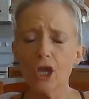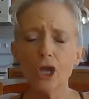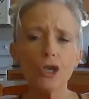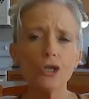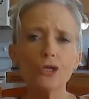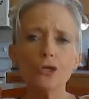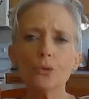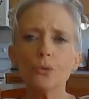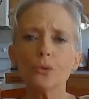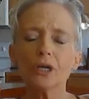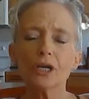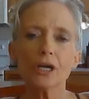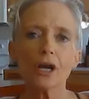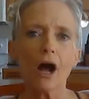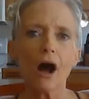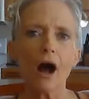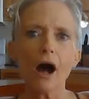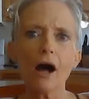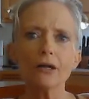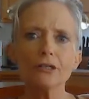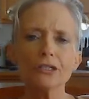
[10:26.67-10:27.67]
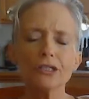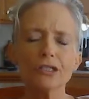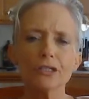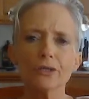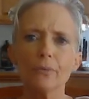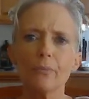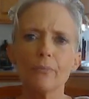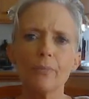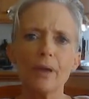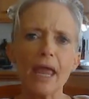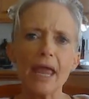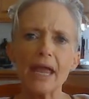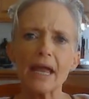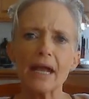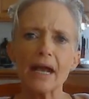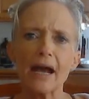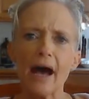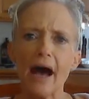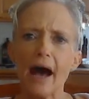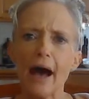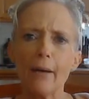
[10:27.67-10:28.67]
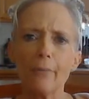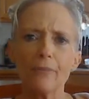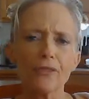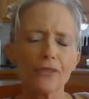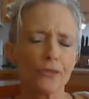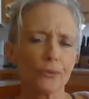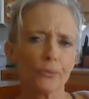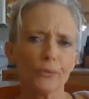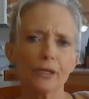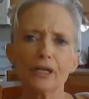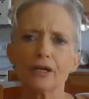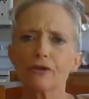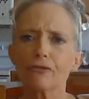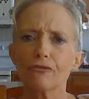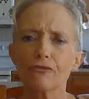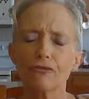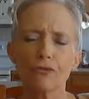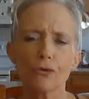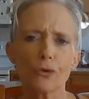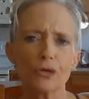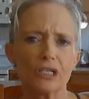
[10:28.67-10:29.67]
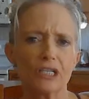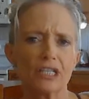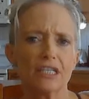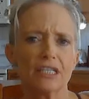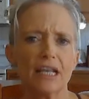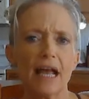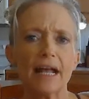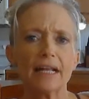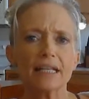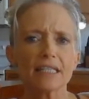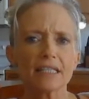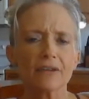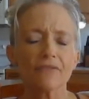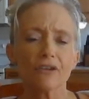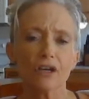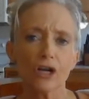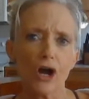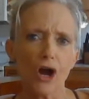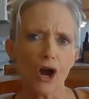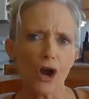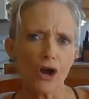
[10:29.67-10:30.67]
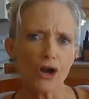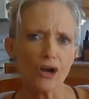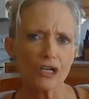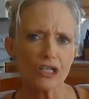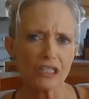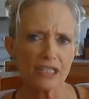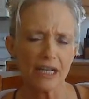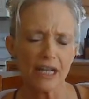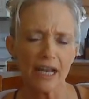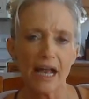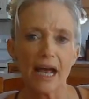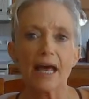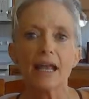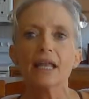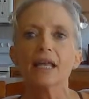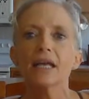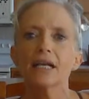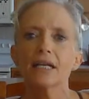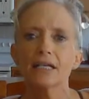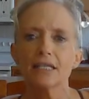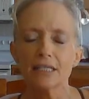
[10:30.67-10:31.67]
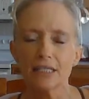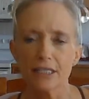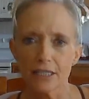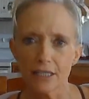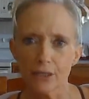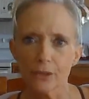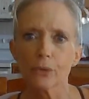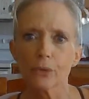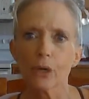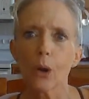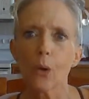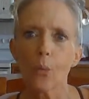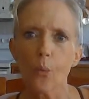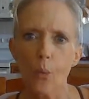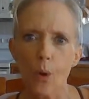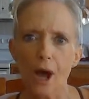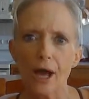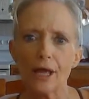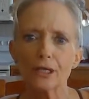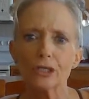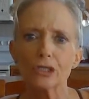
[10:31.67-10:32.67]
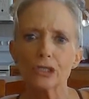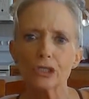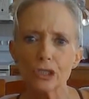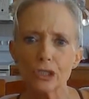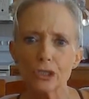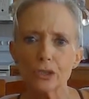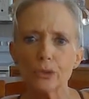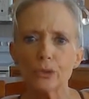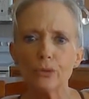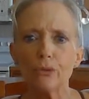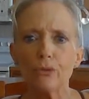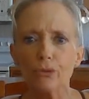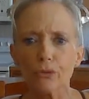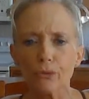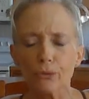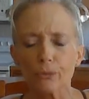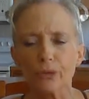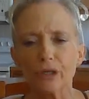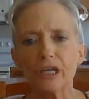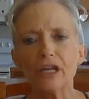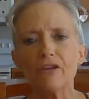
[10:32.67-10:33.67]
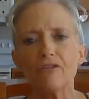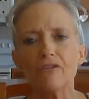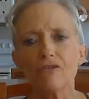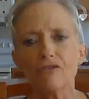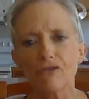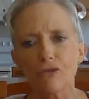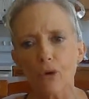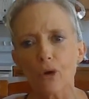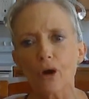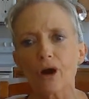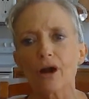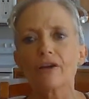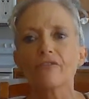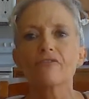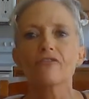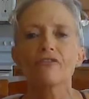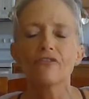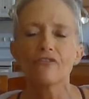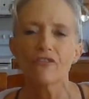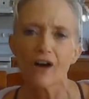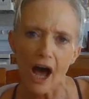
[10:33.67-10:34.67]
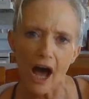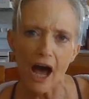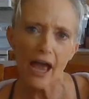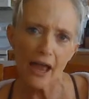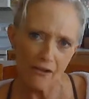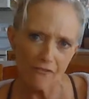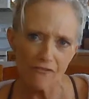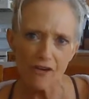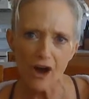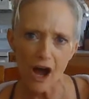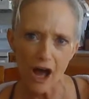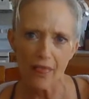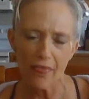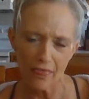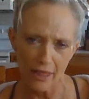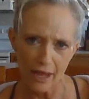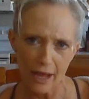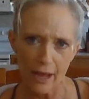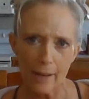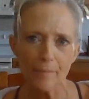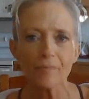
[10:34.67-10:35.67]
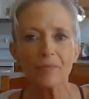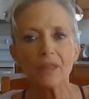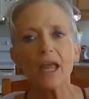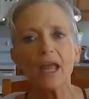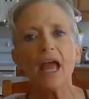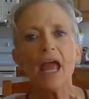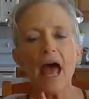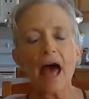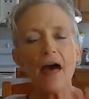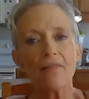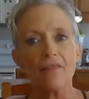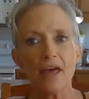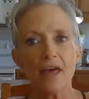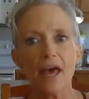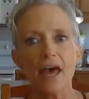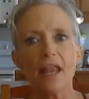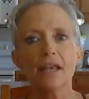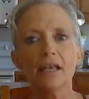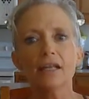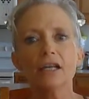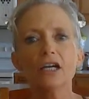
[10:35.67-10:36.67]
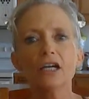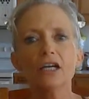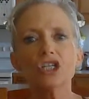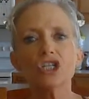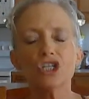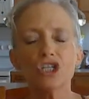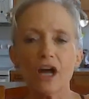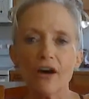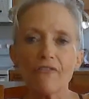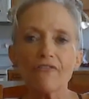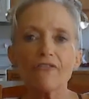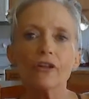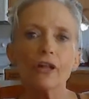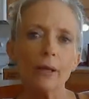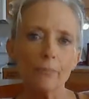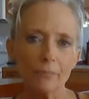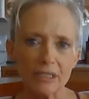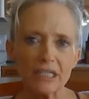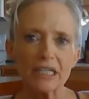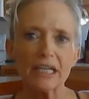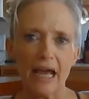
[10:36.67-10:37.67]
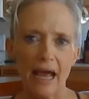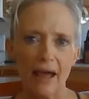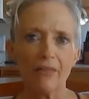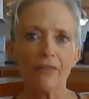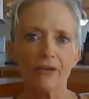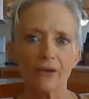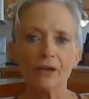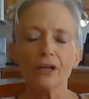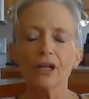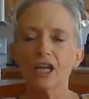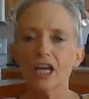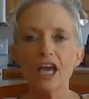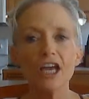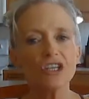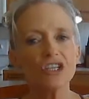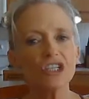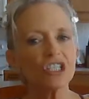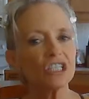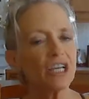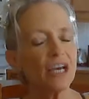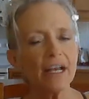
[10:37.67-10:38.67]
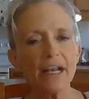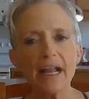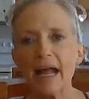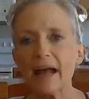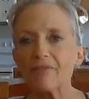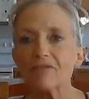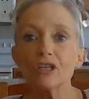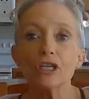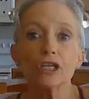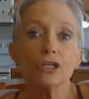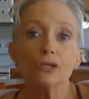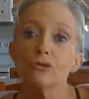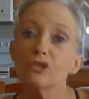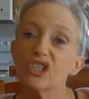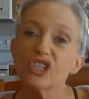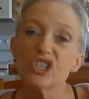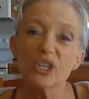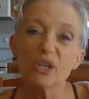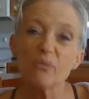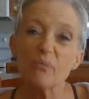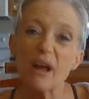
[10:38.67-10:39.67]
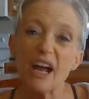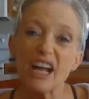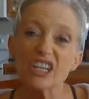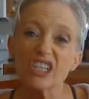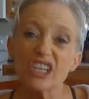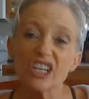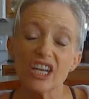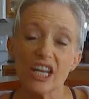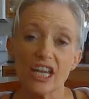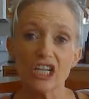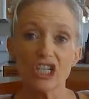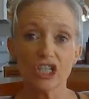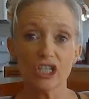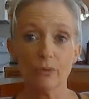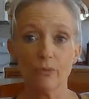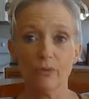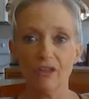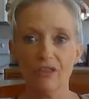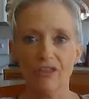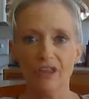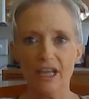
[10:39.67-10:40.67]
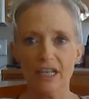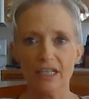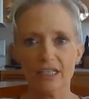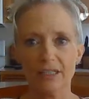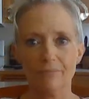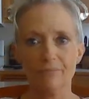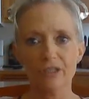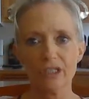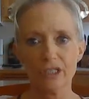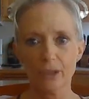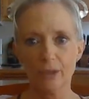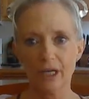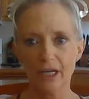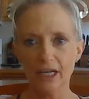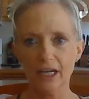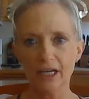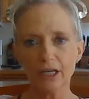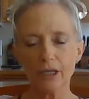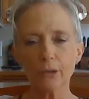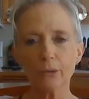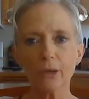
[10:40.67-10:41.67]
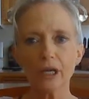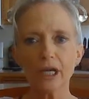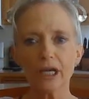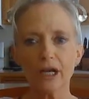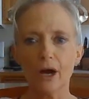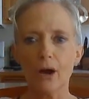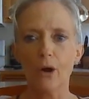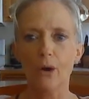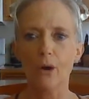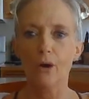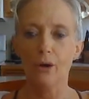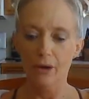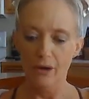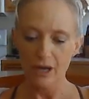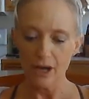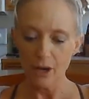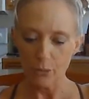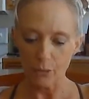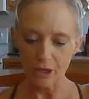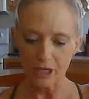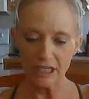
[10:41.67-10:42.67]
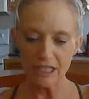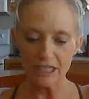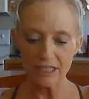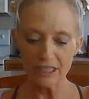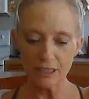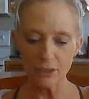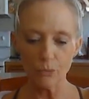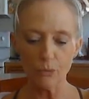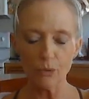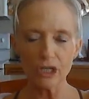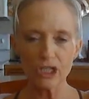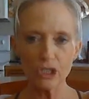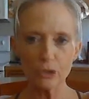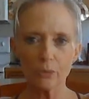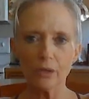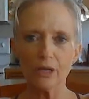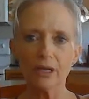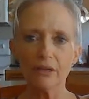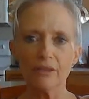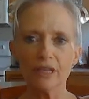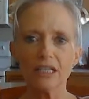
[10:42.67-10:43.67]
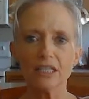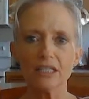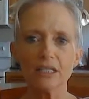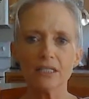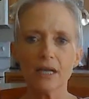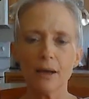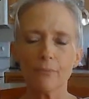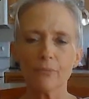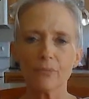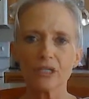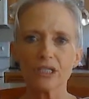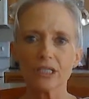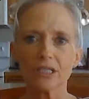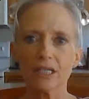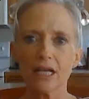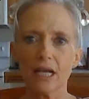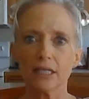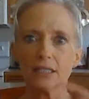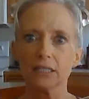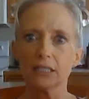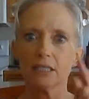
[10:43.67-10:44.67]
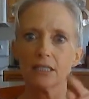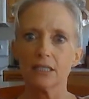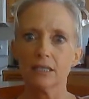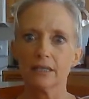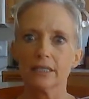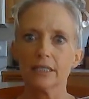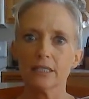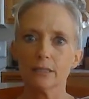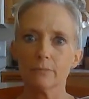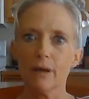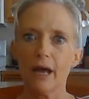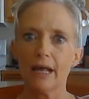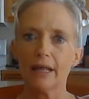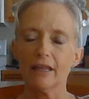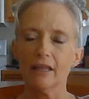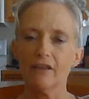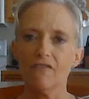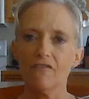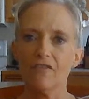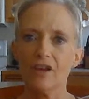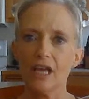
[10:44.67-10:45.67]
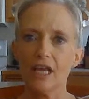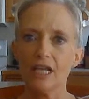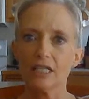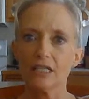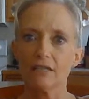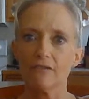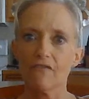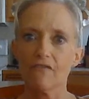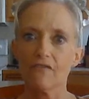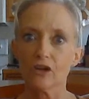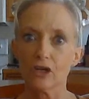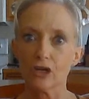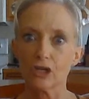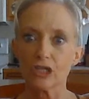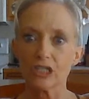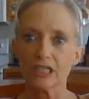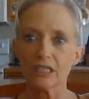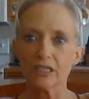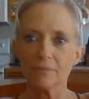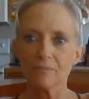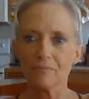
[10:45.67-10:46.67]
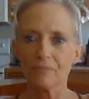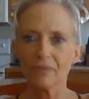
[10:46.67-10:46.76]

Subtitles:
You could also make up 3 or 4 sets of cards that had 0, 1, 2, 3, 4, and 5 on them, and then shuffle them together. You just kind of have to use your imagination with this. So here we go. We're going to see which one of these numbers gets to the smiley face first.